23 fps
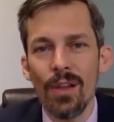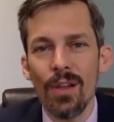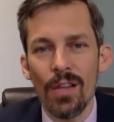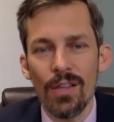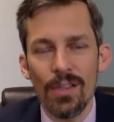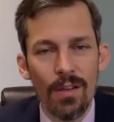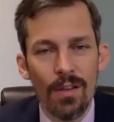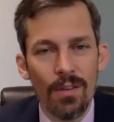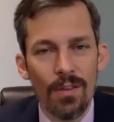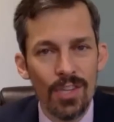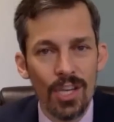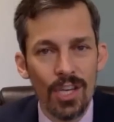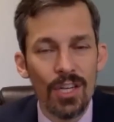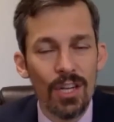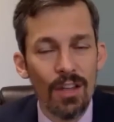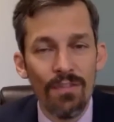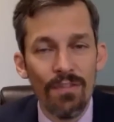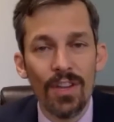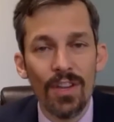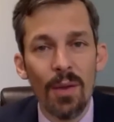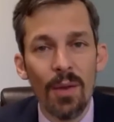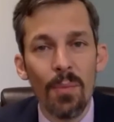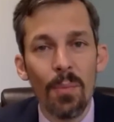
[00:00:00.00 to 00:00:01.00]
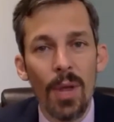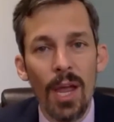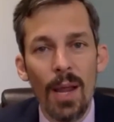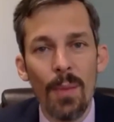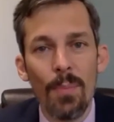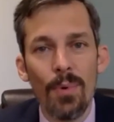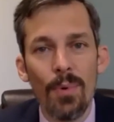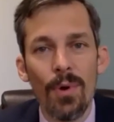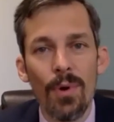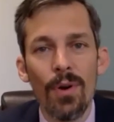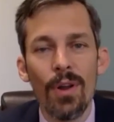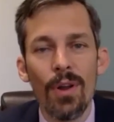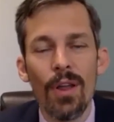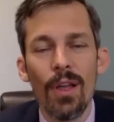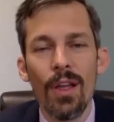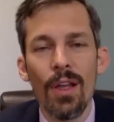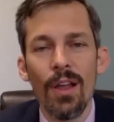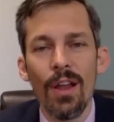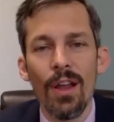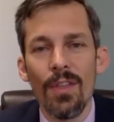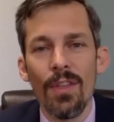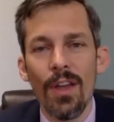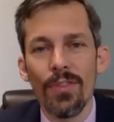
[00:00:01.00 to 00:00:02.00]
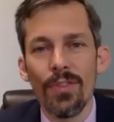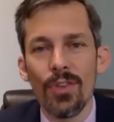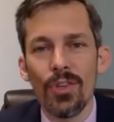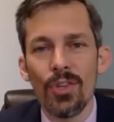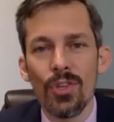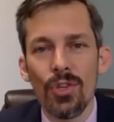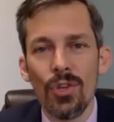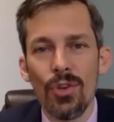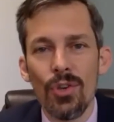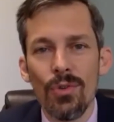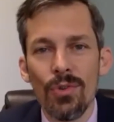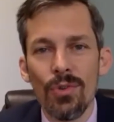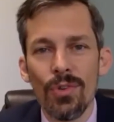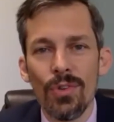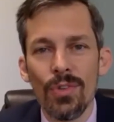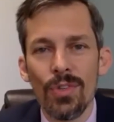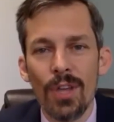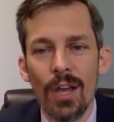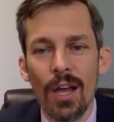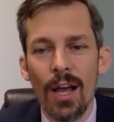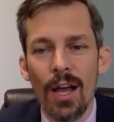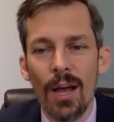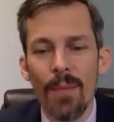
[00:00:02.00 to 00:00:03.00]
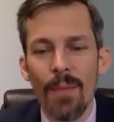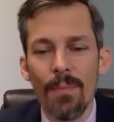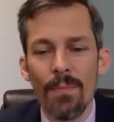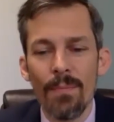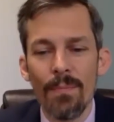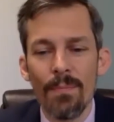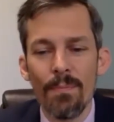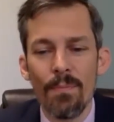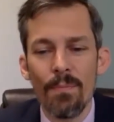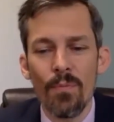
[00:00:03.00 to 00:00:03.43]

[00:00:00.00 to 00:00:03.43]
is a significant paper that the students, um,